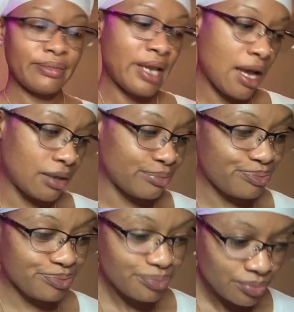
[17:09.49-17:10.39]
Now,
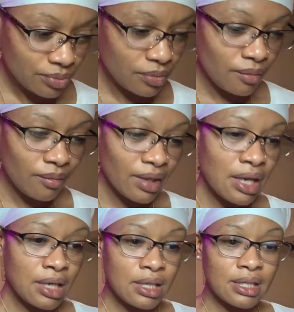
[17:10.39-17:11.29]

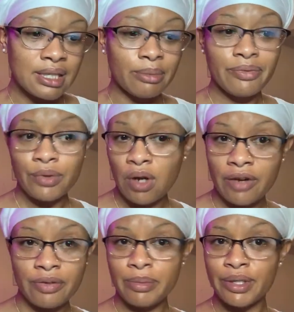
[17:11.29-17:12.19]
some of you
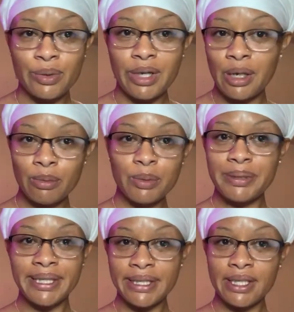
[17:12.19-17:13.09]
are familiar with Humble
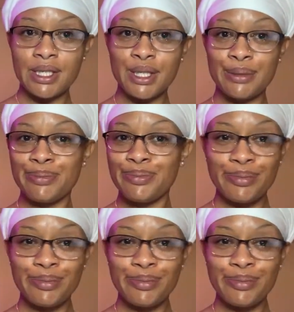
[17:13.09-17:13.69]
Beginnings,